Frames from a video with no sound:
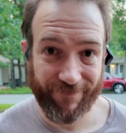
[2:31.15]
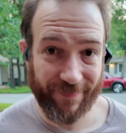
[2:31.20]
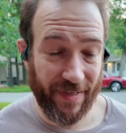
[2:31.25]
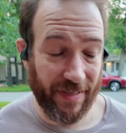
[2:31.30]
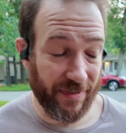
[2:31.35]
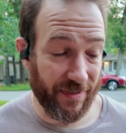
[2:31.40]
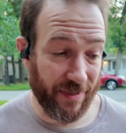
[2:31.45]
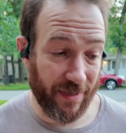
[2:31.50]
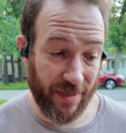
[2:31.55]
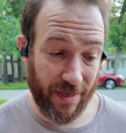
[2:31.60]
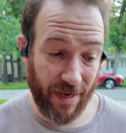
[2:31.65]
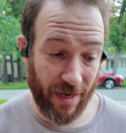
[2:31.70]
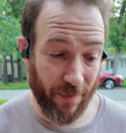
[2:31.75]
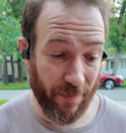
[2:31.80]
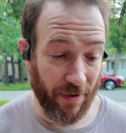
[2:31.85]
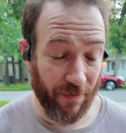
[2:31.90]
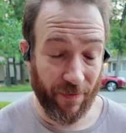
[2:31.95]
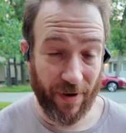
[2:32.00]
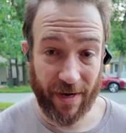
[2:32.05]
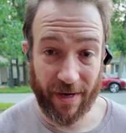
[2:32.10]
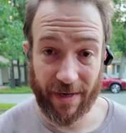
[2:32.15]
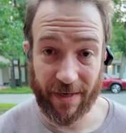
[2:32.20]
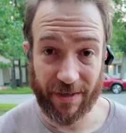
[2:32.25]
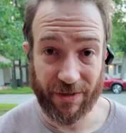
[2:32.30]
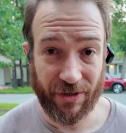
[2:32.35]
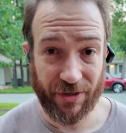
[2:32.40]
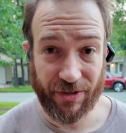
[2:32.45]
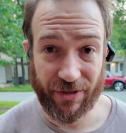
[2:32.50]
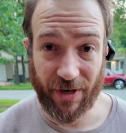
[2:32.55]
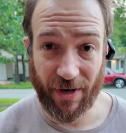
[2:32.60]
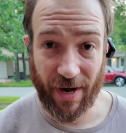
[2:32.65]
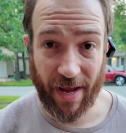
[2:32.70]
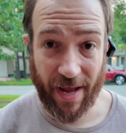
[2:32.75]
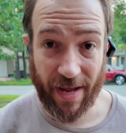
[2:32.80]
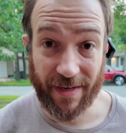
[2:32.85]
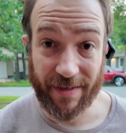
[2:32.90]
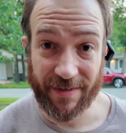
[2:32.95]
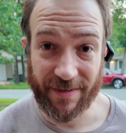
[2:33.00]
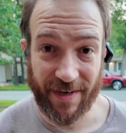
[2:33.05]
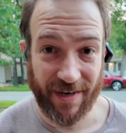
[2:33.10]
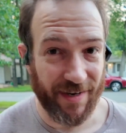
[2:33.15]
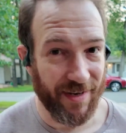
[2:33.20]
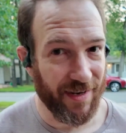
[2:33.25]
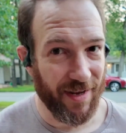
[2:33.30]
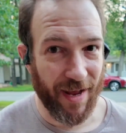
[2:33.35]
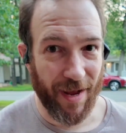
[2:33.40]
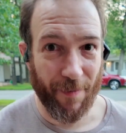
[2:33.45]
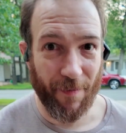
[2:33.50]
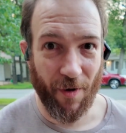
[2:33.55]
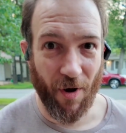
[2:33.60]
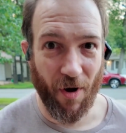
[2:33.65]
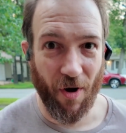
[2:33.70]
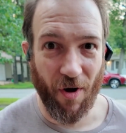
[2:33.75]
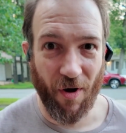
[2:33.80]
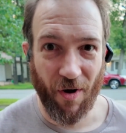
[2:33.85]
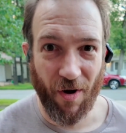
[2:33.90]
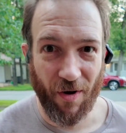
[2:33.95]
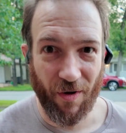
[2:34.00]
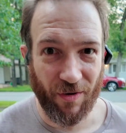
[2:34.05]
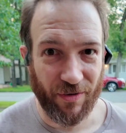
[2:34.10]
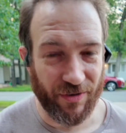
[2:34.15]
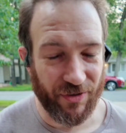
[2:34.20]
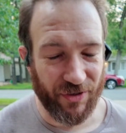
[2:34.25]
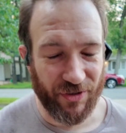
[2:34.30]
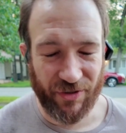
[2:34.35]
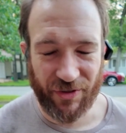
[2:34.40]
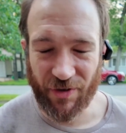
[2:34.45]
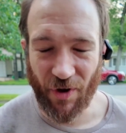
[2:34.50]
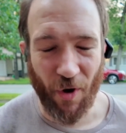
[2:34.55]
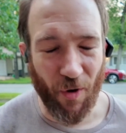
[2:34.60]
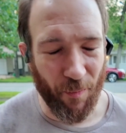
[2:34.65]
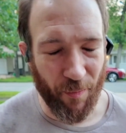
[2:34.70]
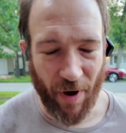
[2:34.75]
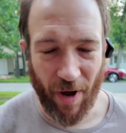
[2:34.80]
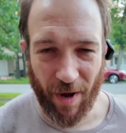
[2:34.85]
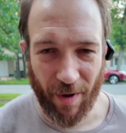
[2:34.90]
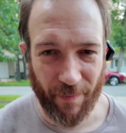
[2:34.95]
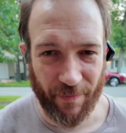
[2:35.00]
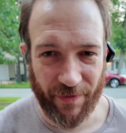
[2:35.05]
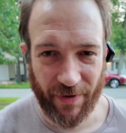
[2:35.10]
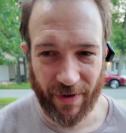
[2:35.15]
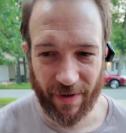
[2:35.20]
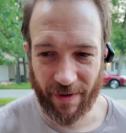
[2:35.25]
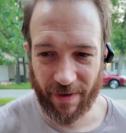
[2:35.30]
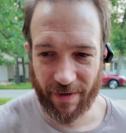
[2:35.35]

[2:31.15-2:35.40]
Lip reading: it's going to be ready to just start hand sanding. I'm all so pumped.